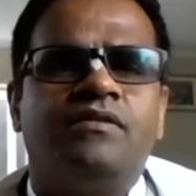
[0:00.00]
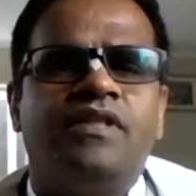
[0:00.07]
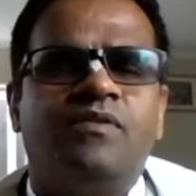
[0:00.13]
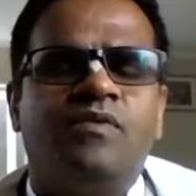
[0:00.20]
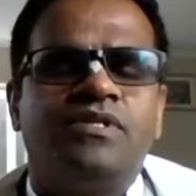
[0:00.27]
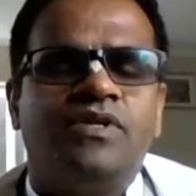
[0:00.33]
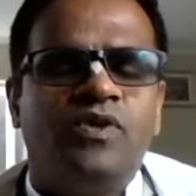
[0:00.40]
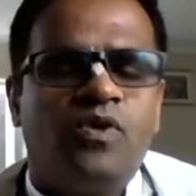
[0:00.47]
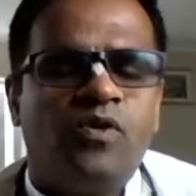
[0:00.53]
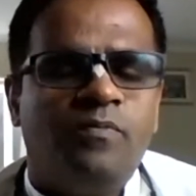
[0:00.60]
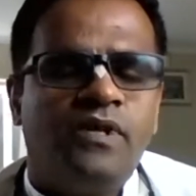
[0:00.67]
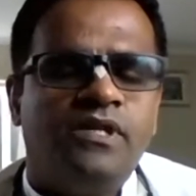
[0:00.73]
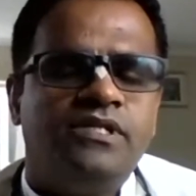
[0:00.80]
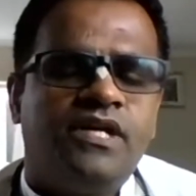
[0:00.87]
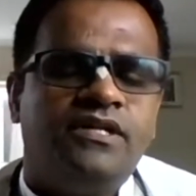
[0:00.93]
There was a
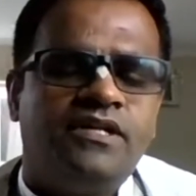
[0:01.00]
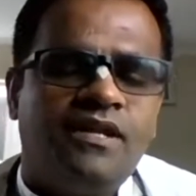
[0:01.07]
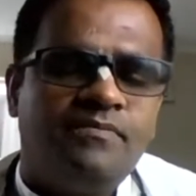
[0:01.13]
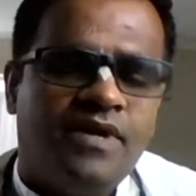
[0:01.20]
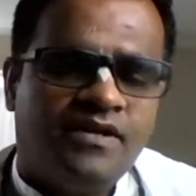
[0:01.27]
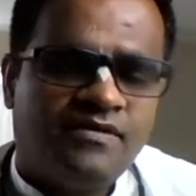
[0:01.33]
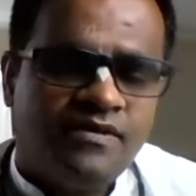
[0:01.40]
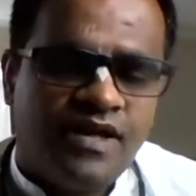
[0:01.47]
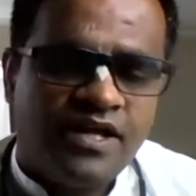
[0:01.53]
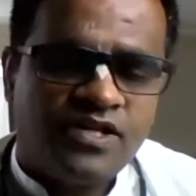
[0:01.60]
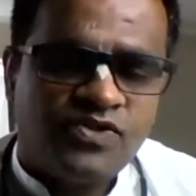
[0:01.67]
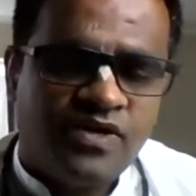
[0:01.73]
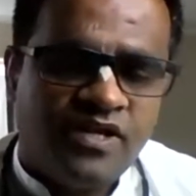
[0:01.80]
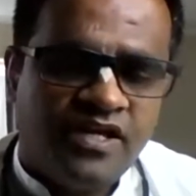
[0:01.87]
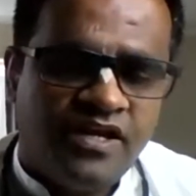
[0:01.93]
European gentleman,
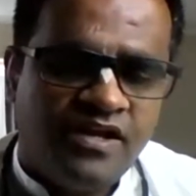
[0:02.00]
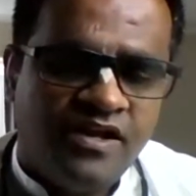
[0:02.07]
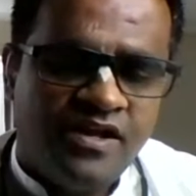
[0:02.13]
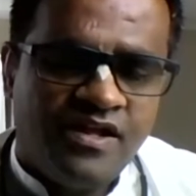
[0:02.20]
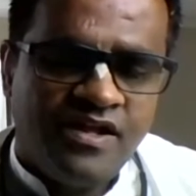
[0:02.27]
actually,